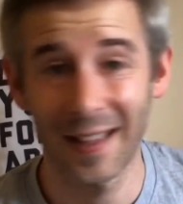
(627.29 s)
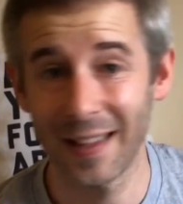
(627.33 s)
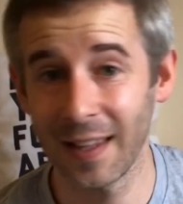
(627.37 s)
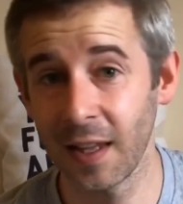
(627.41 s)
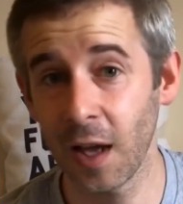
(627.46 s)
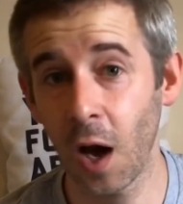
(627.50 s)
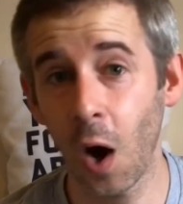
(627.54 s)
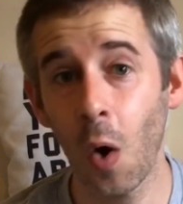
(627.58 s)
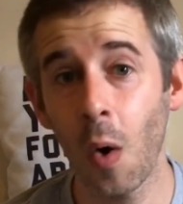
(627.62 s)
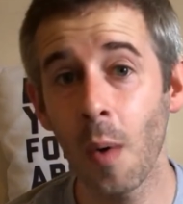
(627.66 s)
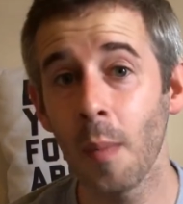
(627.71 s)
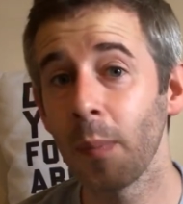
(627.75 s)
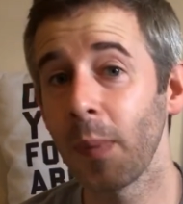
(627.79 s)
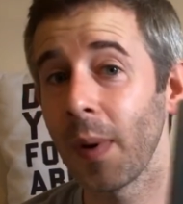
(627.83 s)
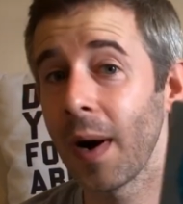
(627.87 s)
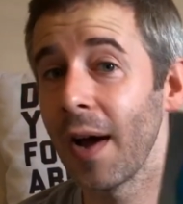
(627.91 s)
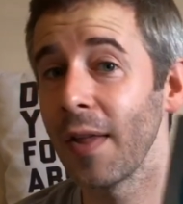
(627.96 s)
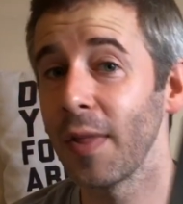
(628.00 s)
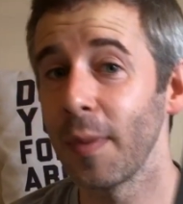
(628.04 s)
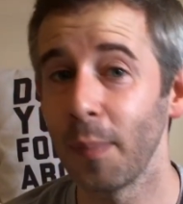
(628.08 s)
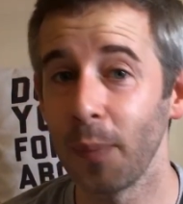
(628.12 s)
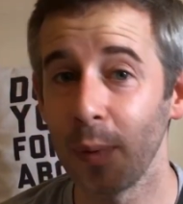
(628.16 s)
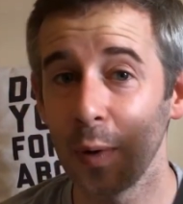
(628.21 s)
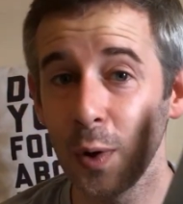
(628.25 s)
Go and buy
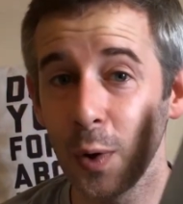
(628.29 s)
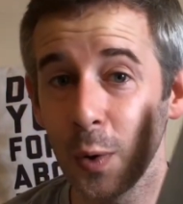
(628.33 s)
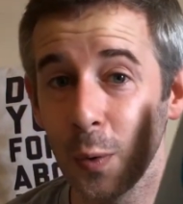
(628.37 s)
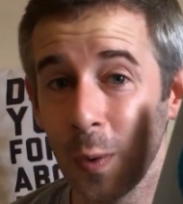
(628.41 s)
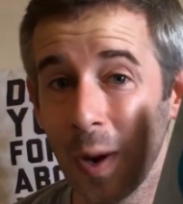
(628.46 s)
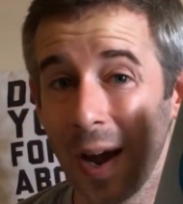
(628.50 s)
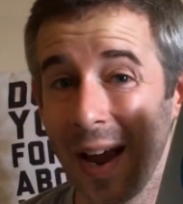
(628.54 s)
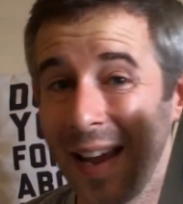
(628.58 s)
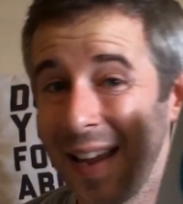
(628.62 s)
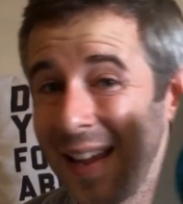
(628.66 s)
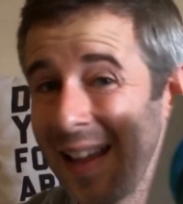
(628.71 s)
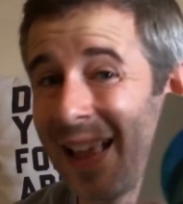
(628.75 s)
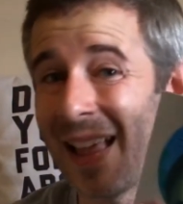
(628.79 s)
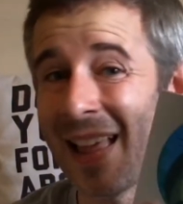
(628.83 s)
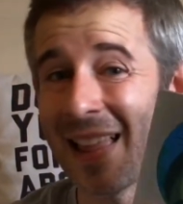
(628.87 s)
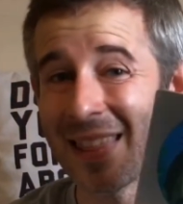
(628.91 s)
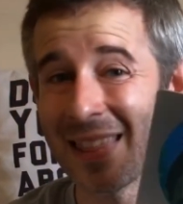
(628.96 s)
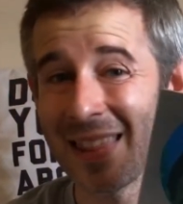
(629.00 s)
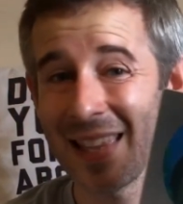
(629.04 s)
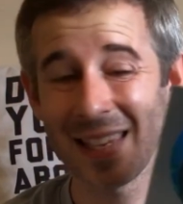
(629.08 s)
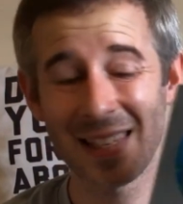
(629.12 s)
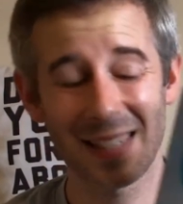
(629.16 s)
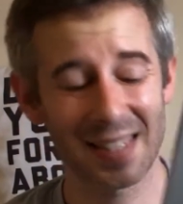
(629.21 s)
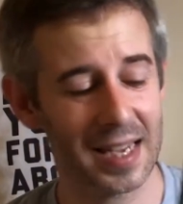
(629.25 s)
the Blu-ray.
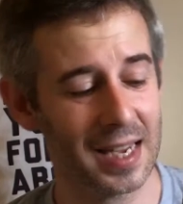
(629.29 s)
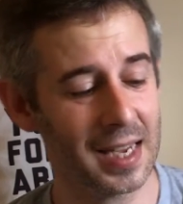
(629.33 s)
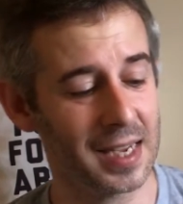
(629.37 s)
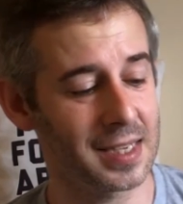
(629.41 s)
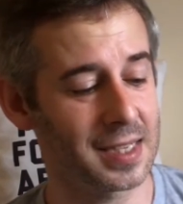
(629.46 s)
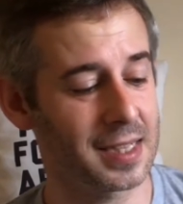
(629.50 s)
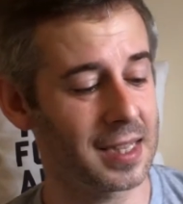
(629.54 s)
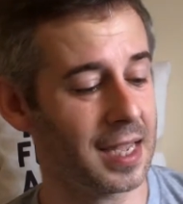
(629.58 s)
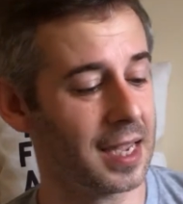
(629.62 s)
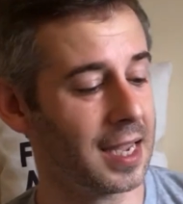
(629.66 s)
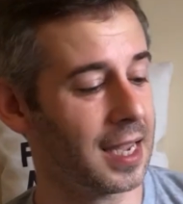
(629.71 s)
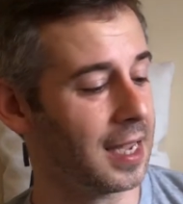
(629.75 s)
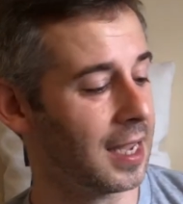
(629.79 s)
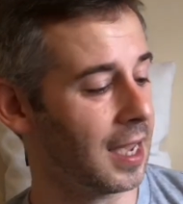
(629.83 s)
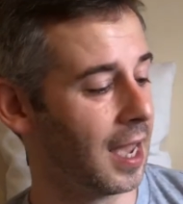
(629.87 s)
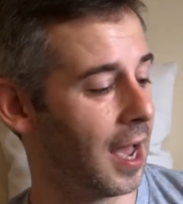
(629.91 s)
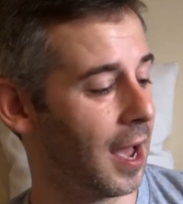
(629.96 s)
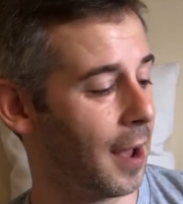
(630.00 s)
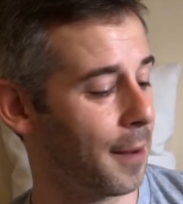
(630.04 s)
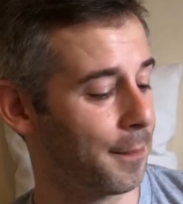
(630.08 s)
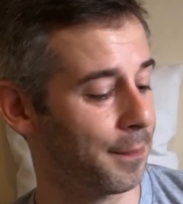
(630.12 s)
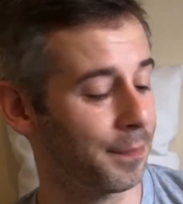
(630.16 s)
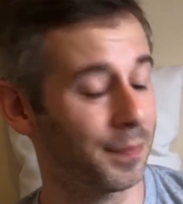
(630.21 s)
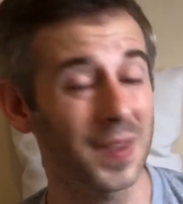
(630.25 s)
This is the
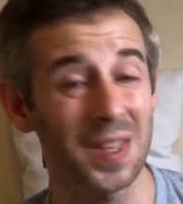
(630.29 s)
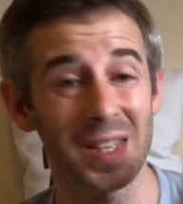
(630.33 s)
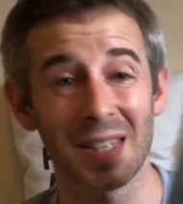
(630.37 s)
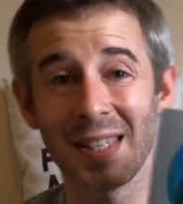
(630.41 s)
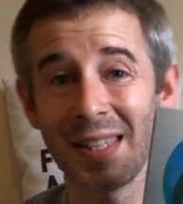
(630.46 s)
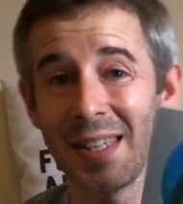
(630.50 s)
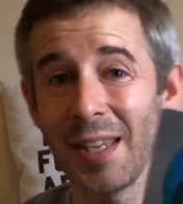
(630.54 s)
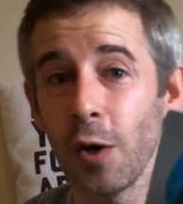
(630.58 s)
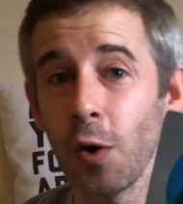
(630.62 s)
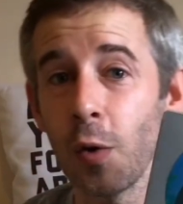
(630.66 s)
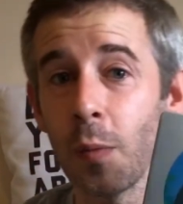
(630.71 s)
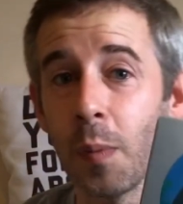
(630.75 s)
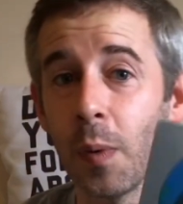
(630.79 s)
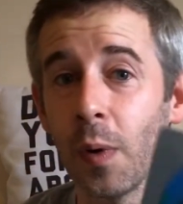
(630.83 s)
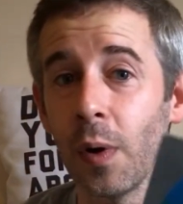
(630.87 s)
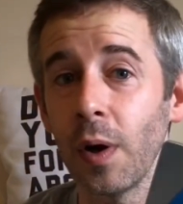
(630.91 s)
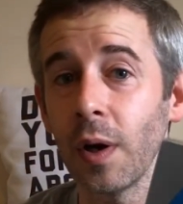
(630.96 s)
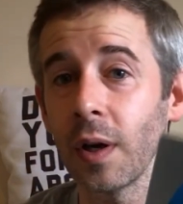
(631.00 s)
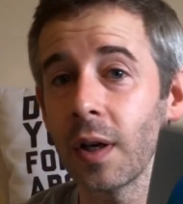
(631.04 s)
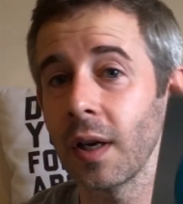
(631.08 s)
um, the steelbook.